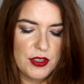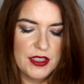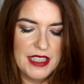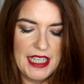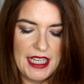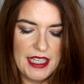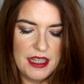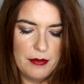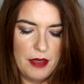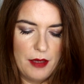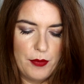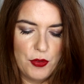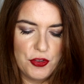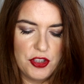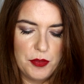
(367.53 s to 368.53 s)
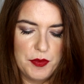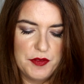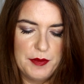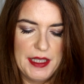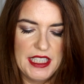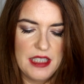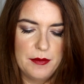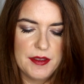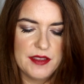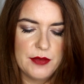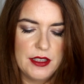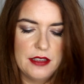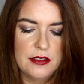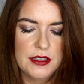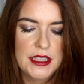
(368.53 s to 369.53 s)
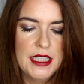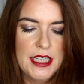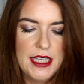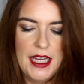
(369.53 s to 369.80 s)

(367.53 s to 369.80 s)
You can layer them up on top of makeup as well,